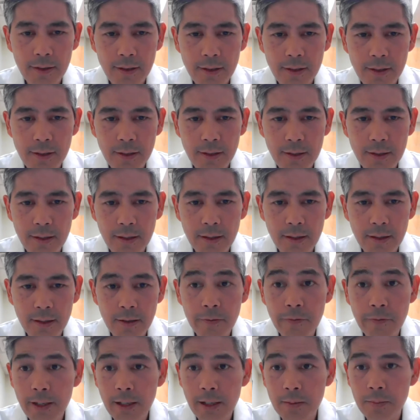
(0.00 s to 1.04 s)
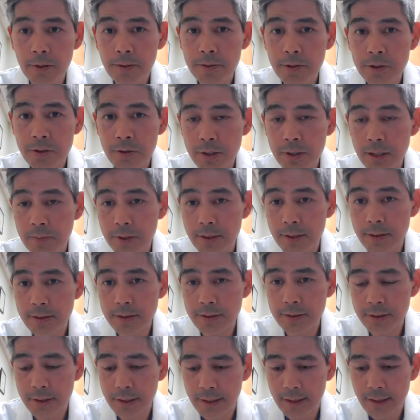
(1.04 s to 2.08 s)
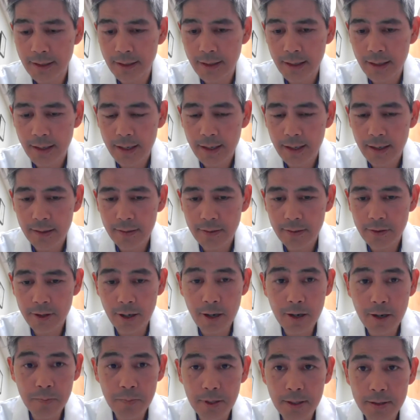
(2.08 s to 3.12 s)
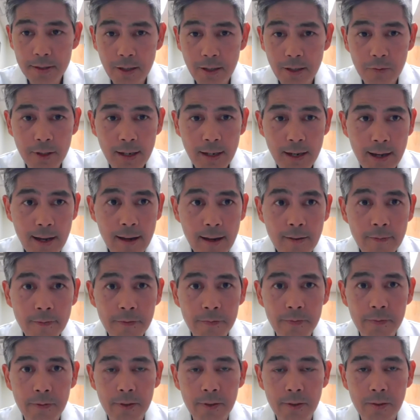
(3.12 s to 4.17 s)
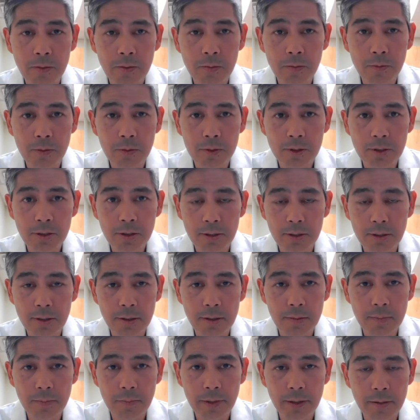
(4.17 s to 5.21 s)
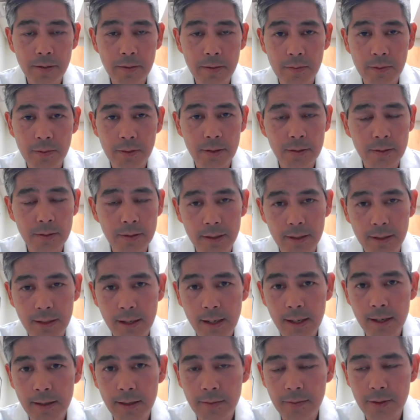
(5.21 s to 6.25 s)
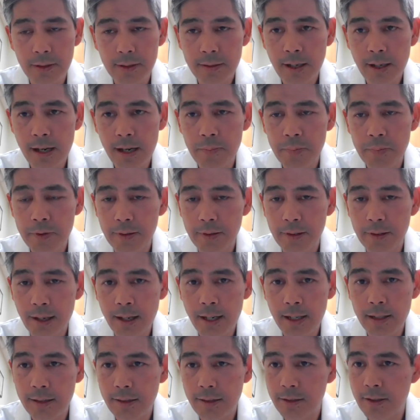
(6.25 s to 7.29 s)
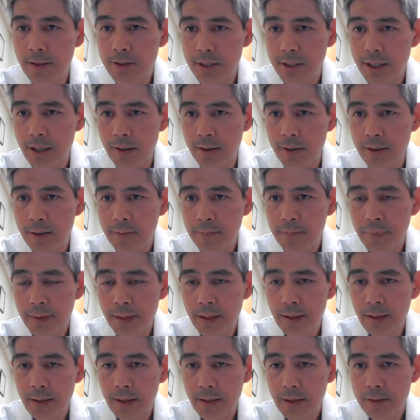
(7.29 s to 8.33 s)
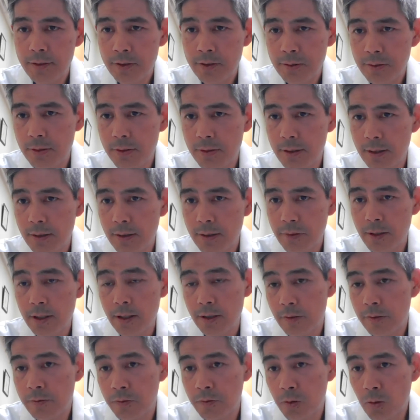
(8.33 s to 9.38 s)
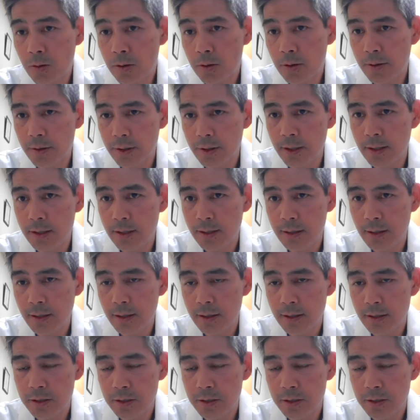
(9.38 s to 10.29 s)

the uh, available treatments and therapies that we have, uh, which are, are, again, top of the line in this area uh, to the, you know, for the